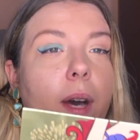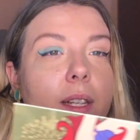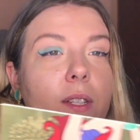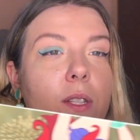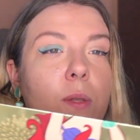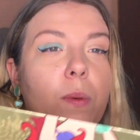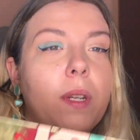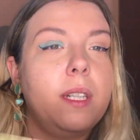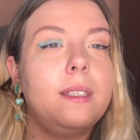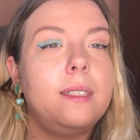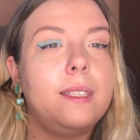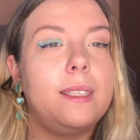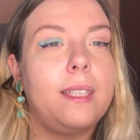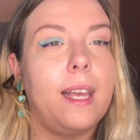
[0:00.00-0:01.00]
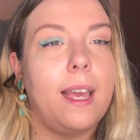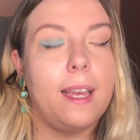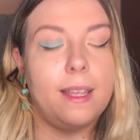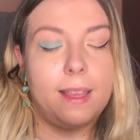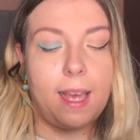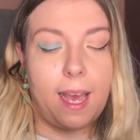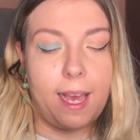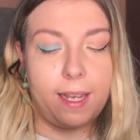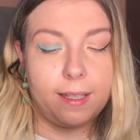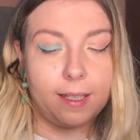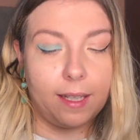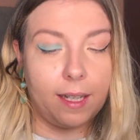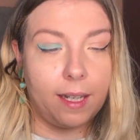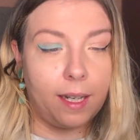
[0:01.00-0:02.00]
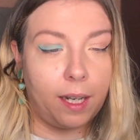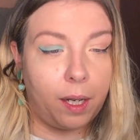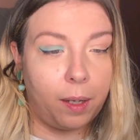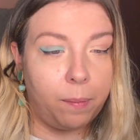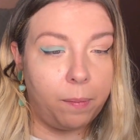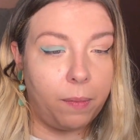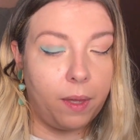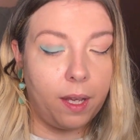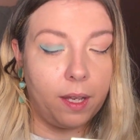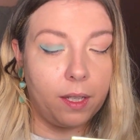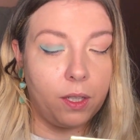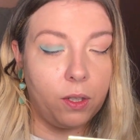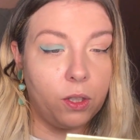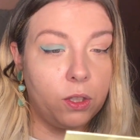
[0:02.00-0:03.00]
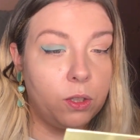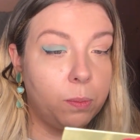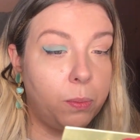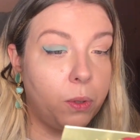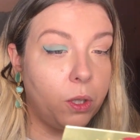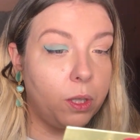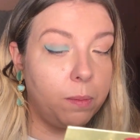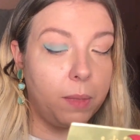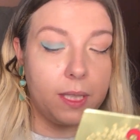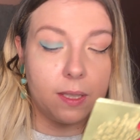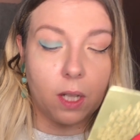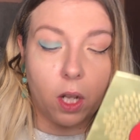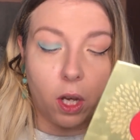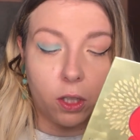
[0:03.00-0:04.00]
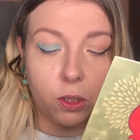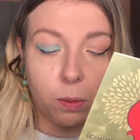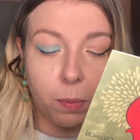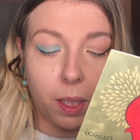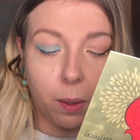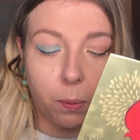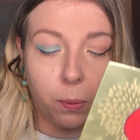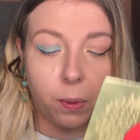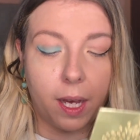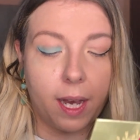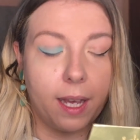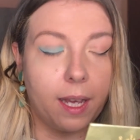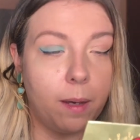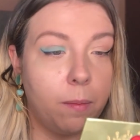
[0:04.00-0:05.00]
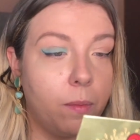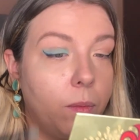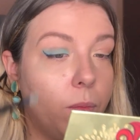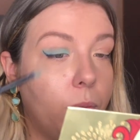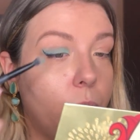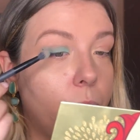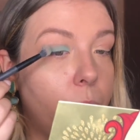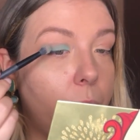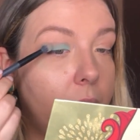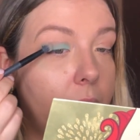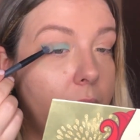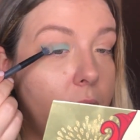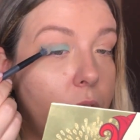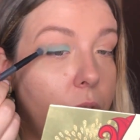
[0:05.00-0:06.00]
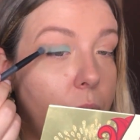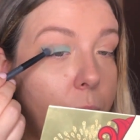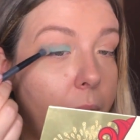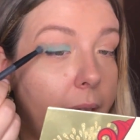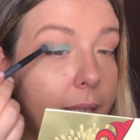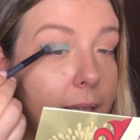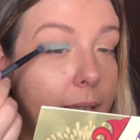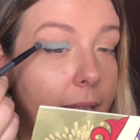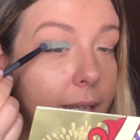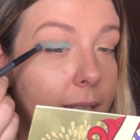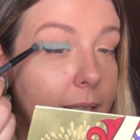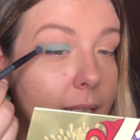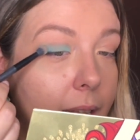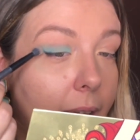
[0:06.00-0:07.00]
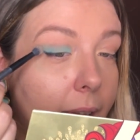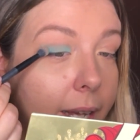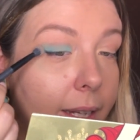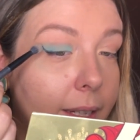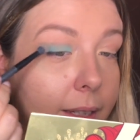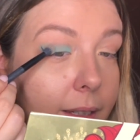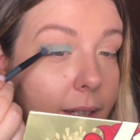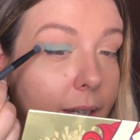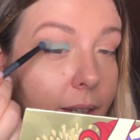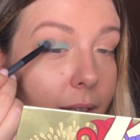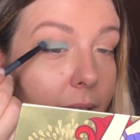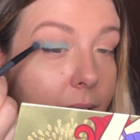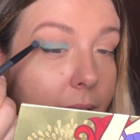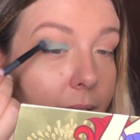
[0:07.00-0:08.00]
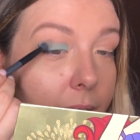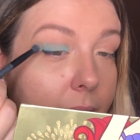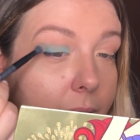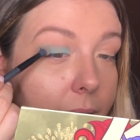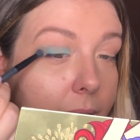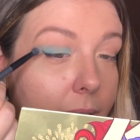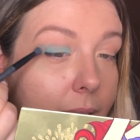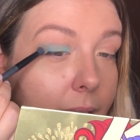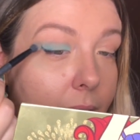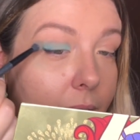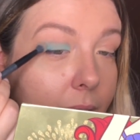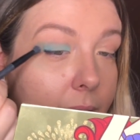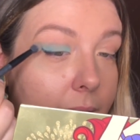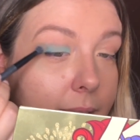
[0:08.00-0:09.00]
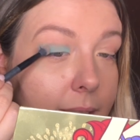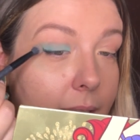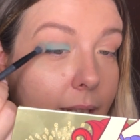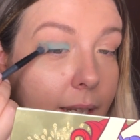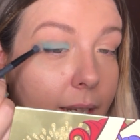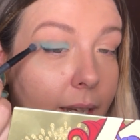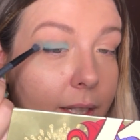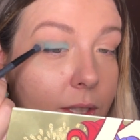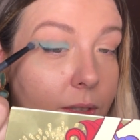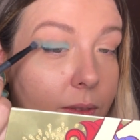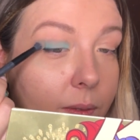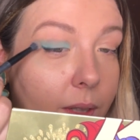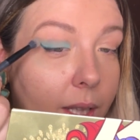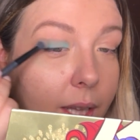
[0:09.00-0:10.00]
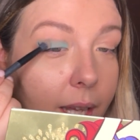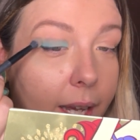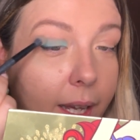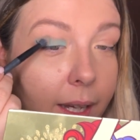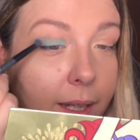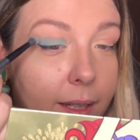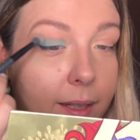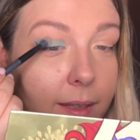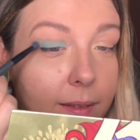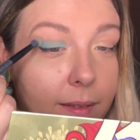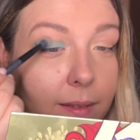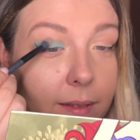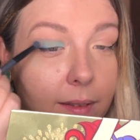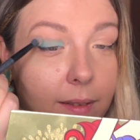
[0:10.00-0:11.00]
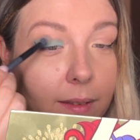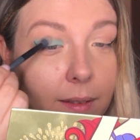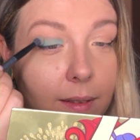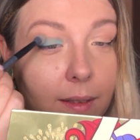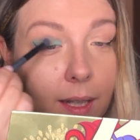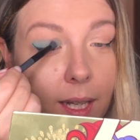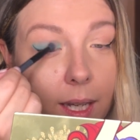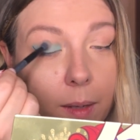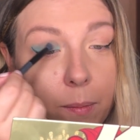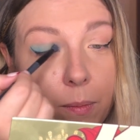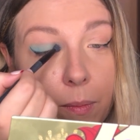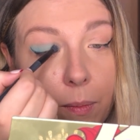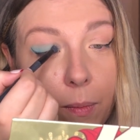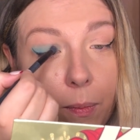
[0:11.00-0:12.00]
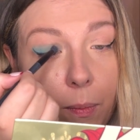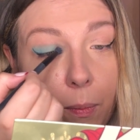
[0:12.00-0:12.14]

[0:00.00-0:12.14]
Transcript: I just wanted to say that your support means a lot to me. I am really new at this, like, honestly, I just feel like I am